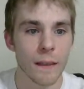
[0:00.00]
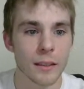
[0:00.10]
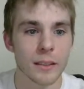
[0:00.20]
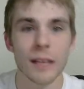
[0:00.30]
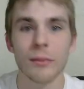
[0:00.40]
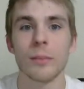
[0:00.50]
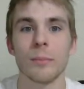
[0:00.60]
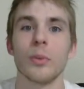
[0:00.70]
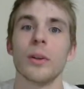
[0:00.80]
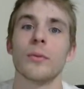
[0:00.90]

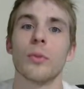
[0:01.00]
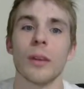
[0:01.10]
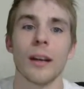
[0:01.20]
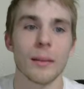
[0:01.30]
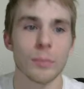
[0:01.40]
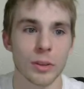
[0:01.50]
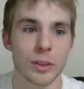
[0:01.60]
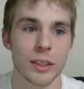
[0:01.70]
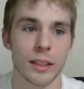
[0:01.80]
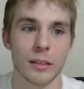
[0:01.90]

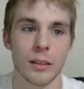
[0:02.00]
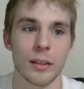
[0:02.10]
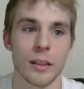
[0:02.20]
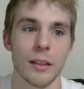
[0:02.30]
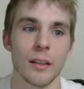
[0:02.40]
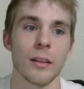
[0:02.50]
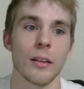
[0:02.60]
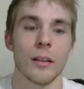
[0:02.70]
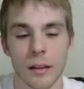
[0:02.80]
7.49% on the year.